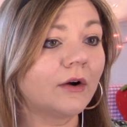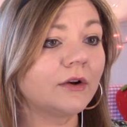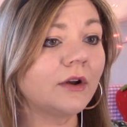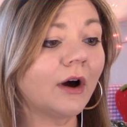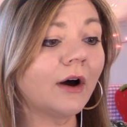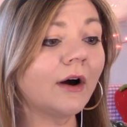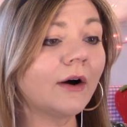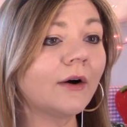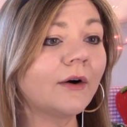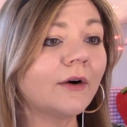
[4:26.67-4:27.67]

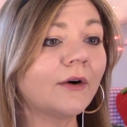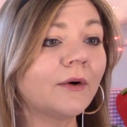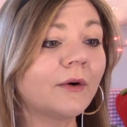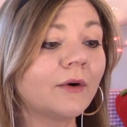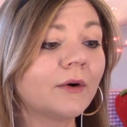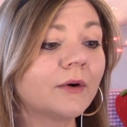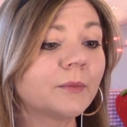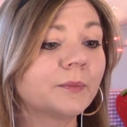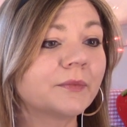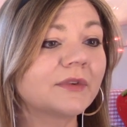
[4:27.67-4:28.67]
No!
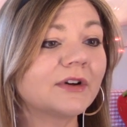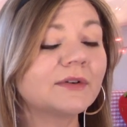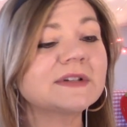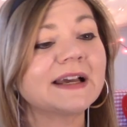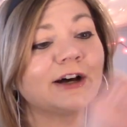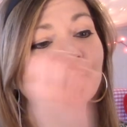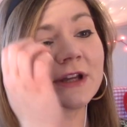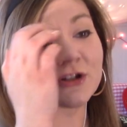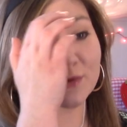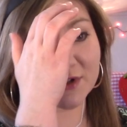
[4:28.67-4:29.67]
Don't tell
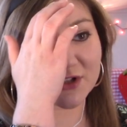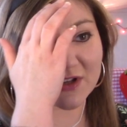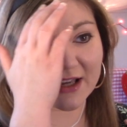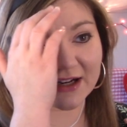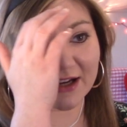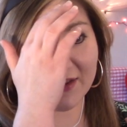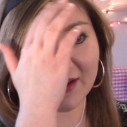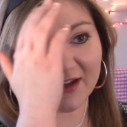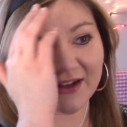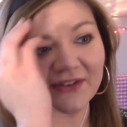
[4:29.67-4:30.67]
me George is in on
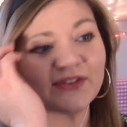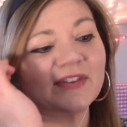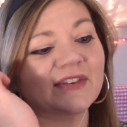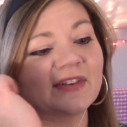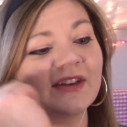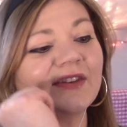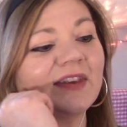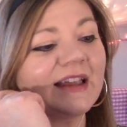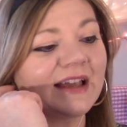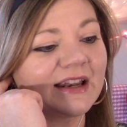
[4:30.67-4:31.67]
this. Is
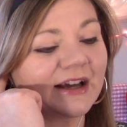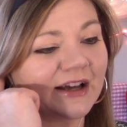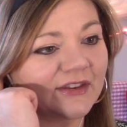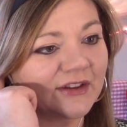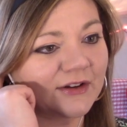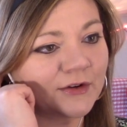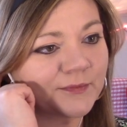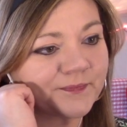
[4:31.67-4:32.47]
he in on the...